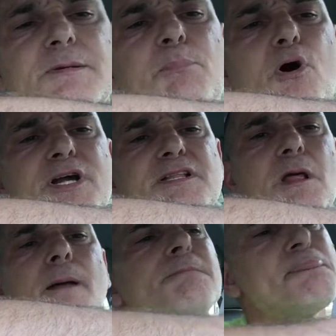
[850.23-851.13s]
the parking
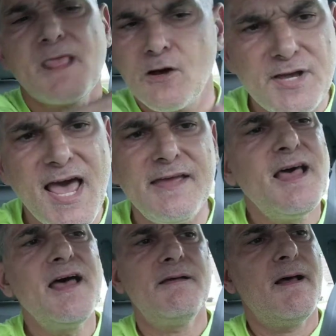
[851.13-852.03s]
lot. Okay?
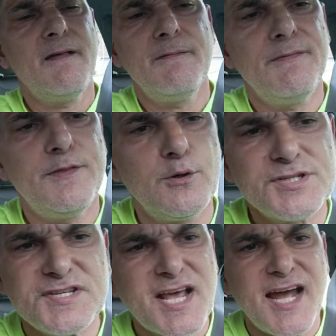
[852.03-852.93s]
There
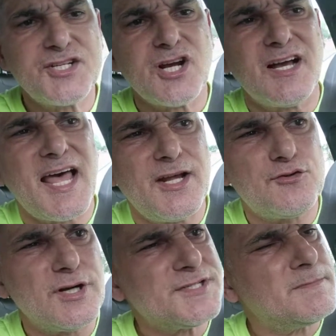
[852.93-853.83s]
was this guy, Chuck
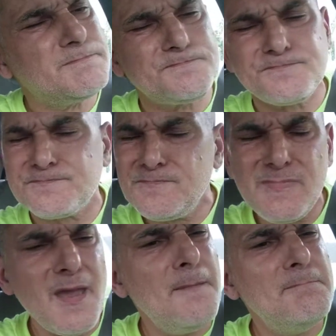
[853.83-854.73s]
Hendricks,
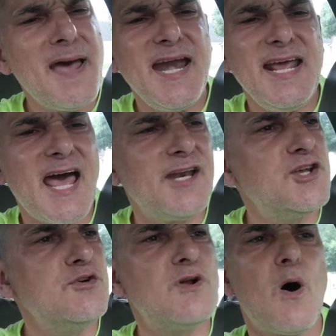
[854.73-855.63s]
maniac
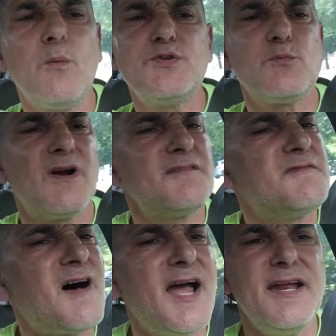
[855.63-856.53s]
dude, always wanted to
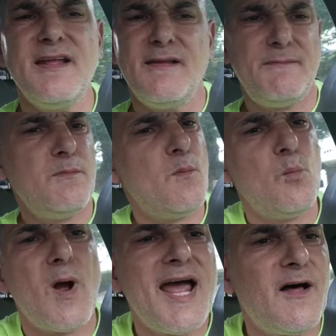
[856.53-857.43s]
fight,
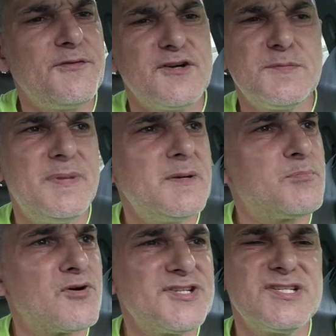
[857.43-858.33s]
way out there. He's been to
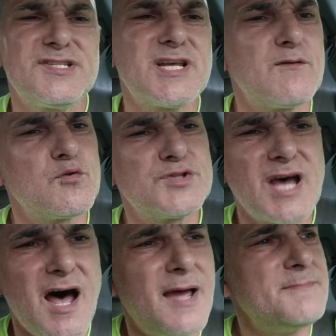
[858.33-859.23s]
prison several
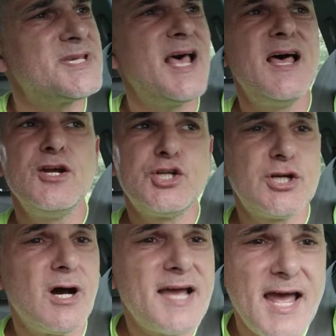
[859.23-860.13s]
times.
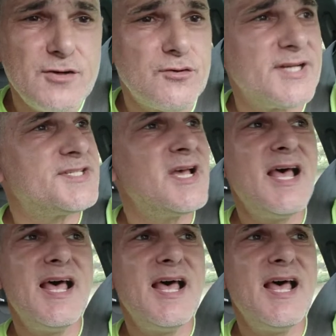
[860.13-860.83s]
Chuck Hendricks